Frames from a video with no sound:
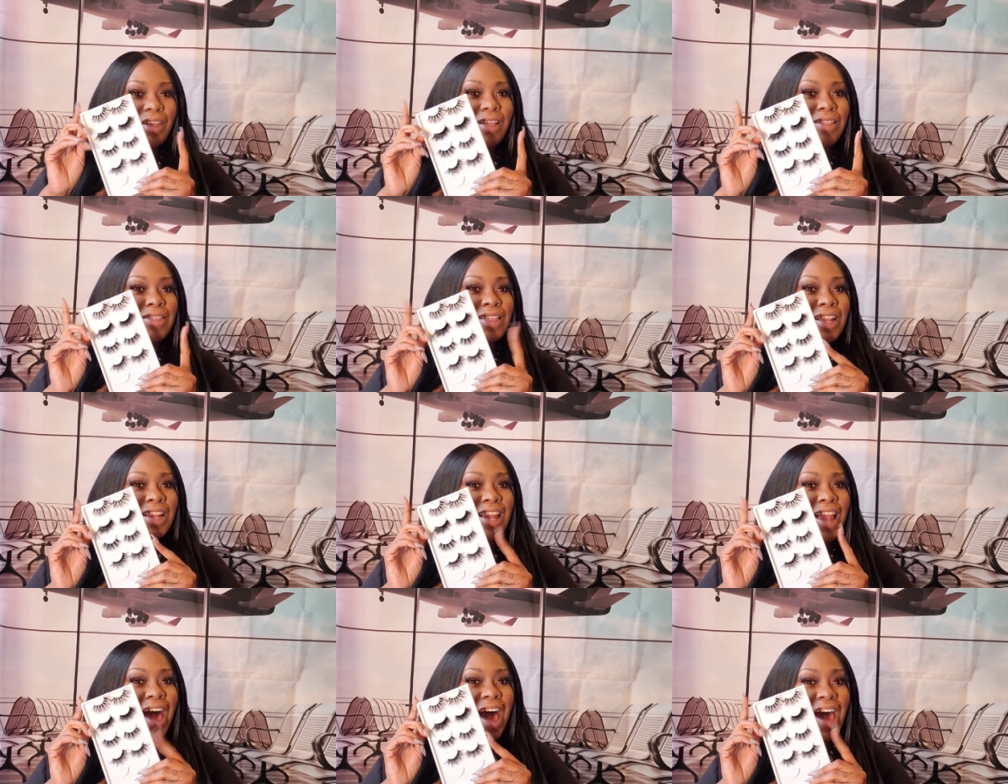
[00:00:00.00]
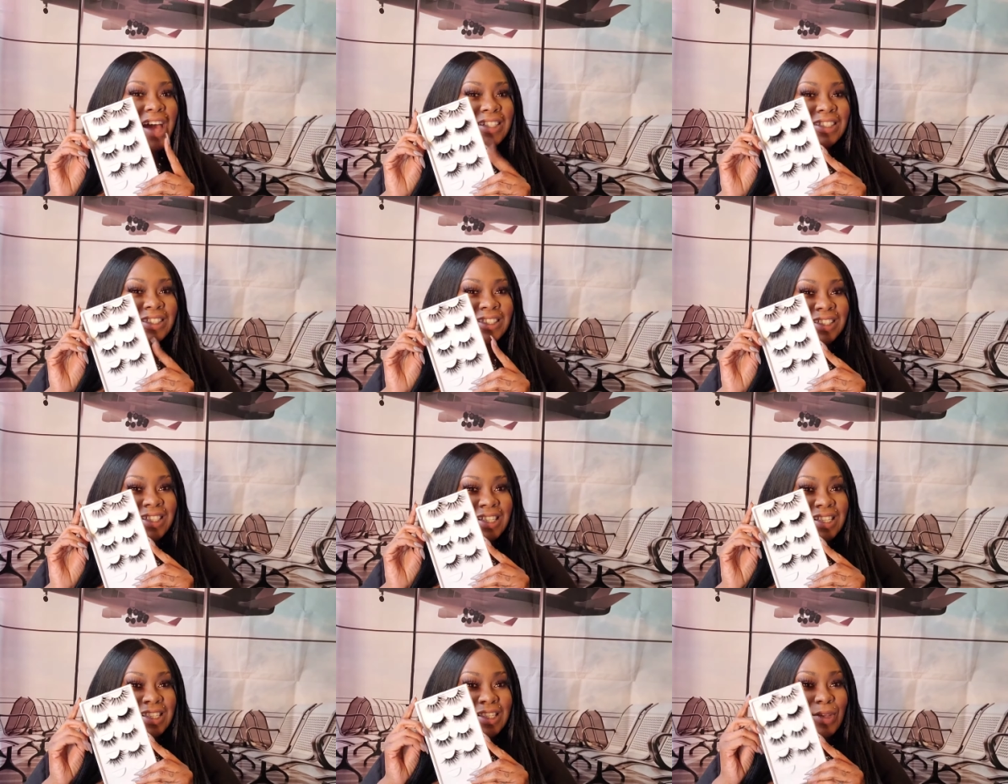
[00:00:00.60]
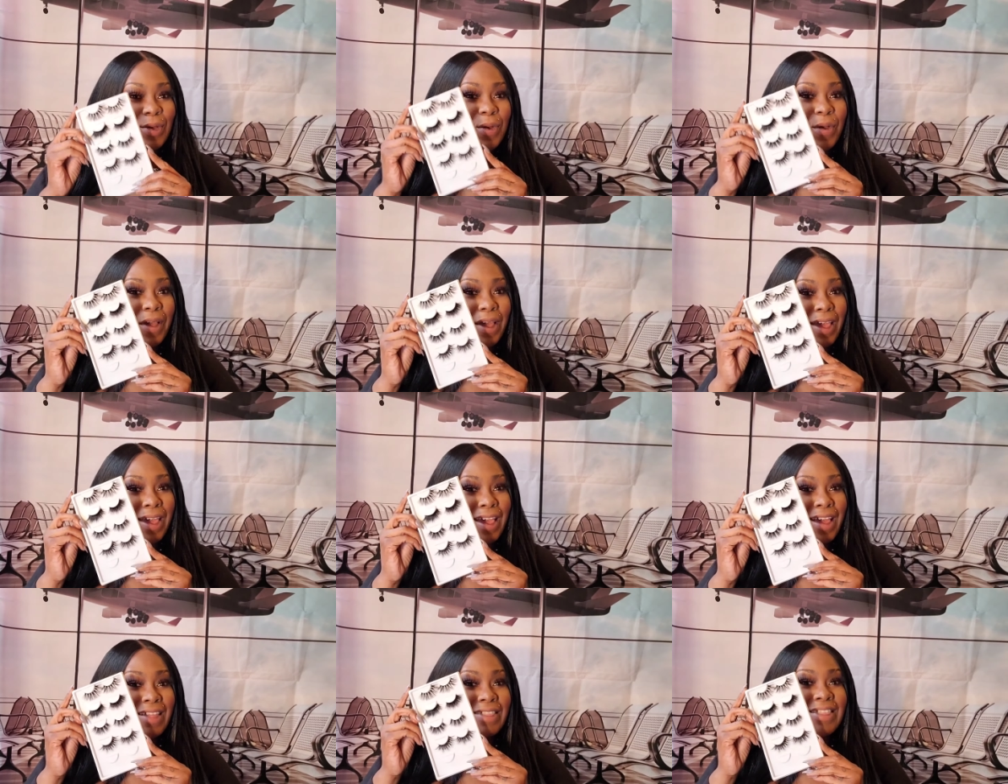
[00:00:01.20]
The lashes,
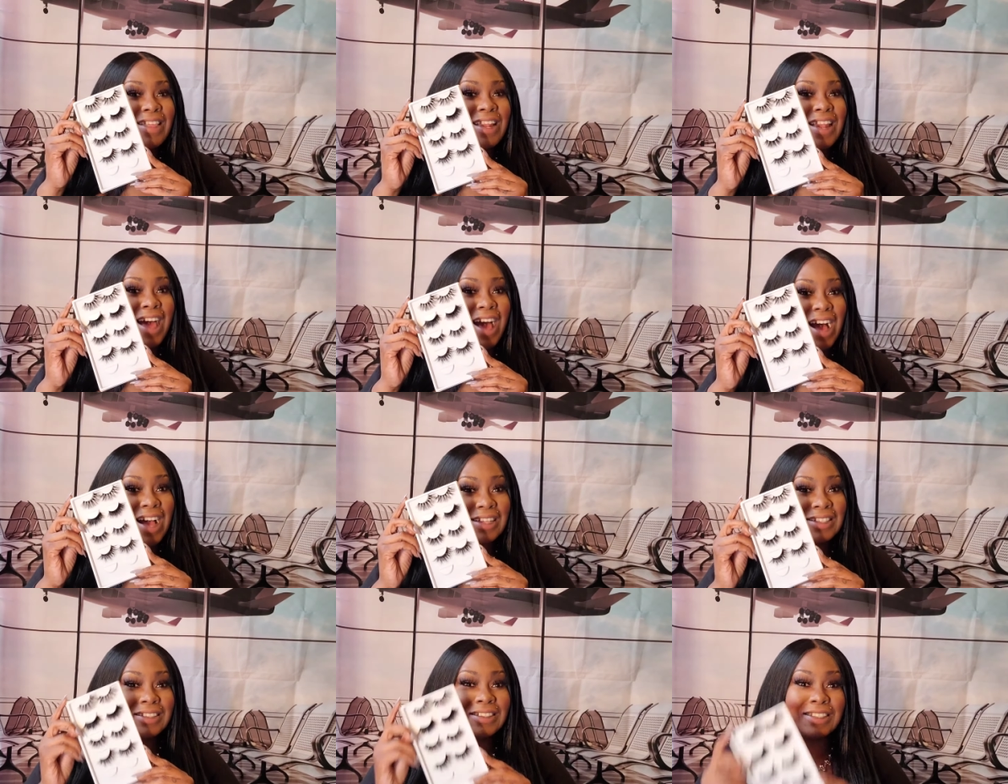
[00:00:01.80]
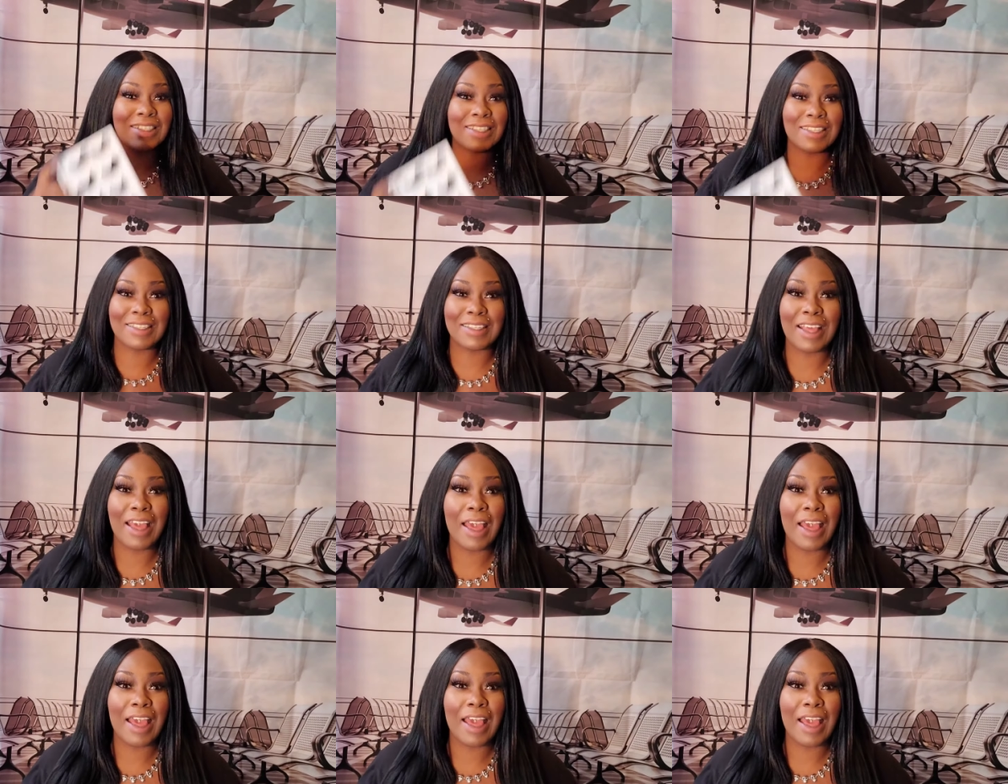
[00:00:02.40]
okay? The lashes.